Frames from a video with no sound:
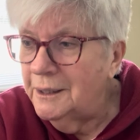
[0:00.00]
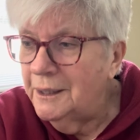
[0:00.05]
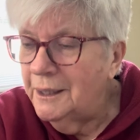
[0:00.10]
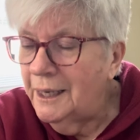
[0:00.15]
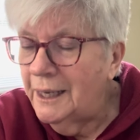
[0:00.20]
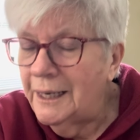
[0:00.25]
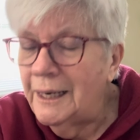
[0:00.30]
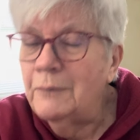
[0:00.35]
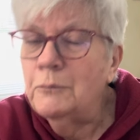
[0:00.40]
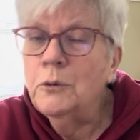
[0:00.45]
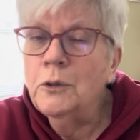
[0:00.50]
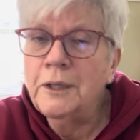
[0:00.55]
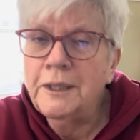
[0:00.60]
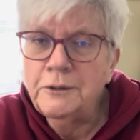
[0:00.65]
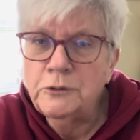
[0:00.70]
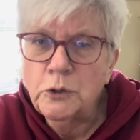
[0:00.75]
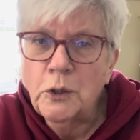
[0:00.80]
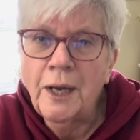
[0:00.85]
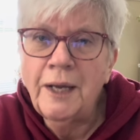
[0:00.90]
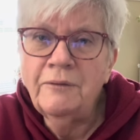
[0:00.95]
And I'm really
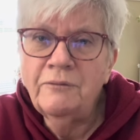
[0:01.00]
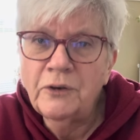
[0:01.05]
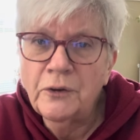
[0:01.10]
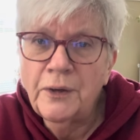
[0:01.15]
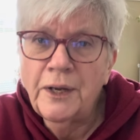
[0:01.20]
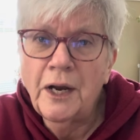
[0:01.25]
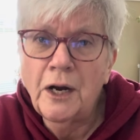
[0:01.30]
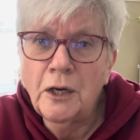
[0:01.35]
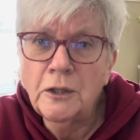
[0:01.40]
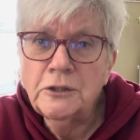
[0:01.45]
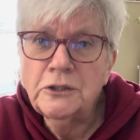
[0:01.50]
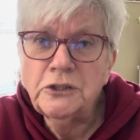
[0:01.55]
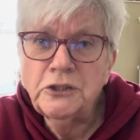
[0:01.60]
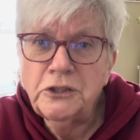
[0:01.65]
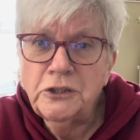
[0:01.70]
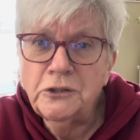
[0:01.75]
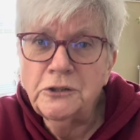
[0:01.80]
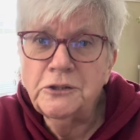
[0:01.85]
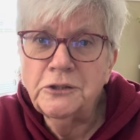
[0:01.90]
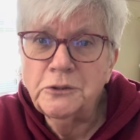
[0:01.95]
trying very hard this
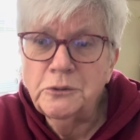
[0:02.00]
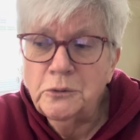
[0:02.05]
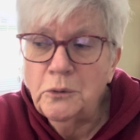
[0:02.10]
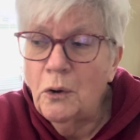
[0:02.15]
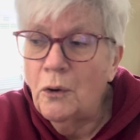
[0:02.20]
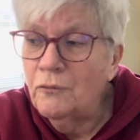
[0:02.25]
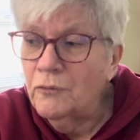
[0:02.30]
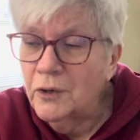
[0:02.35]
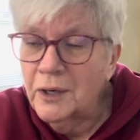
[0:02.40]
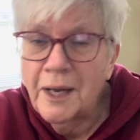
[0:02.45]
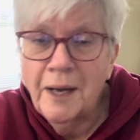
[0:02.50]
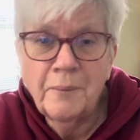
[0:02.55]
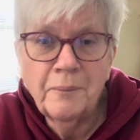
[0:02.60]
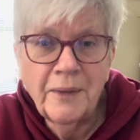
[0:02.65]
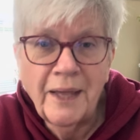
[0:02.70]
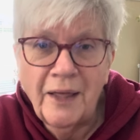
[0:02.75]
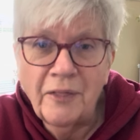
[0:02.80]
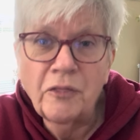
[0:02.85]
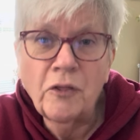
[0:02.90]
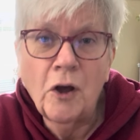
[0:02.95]
year to overcome
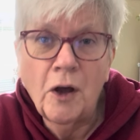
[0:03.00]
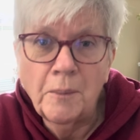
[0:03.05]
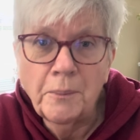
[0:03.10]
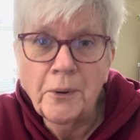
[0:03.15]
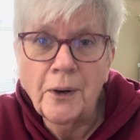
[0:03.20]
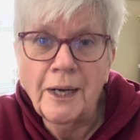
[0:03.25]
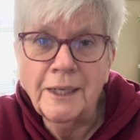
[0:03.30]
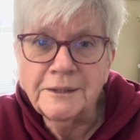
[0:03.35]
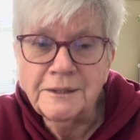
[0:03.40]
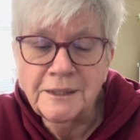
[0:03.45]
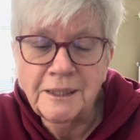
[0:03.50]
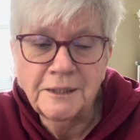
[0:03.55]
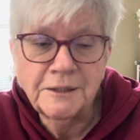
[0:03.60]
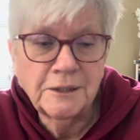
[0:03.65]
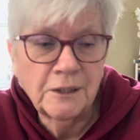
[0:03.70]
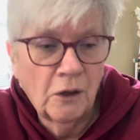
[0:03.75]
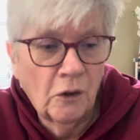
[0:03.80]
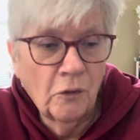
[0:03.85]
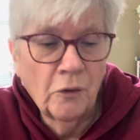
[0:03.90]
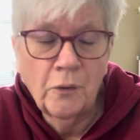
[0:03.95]
that thought process,
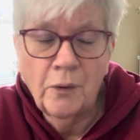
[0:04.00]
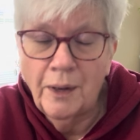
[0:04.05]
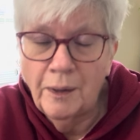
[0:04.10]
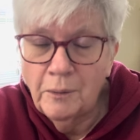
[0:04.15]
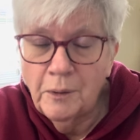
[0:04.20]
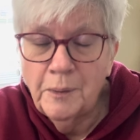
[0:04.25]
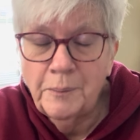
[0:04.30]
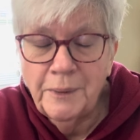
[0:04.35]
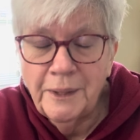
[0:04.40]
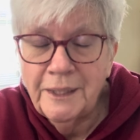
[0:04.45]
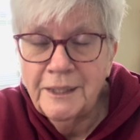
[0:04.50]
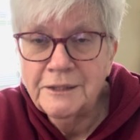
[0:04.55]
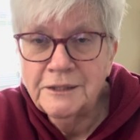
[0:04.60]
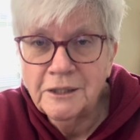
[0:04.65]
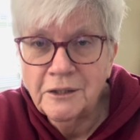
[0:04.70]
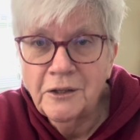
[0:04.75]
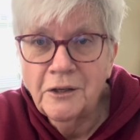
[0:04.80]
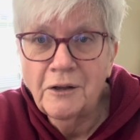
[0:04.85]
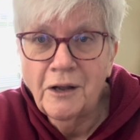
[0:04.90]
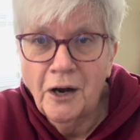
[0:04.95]
although I'll admit it's a
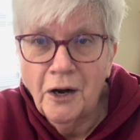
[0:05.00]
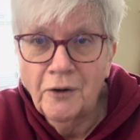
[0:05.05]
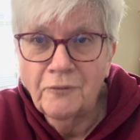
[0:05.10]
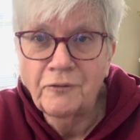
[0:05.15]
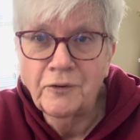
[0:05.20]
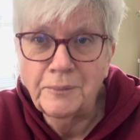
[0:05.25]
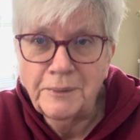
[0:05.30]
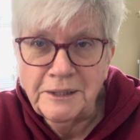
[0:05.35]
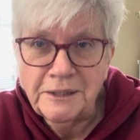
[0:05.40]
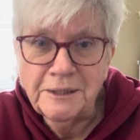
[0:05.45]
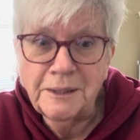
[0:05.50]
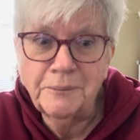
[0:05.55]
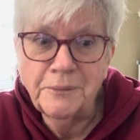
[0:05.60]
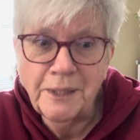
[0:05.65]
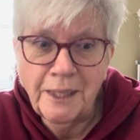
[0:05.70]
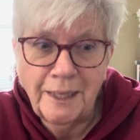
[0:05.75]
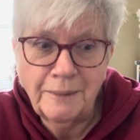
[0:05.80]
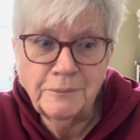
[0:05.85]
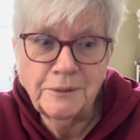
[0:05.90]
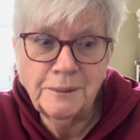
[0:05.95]
little hard for me
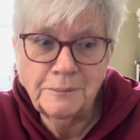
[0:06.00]
sometimes.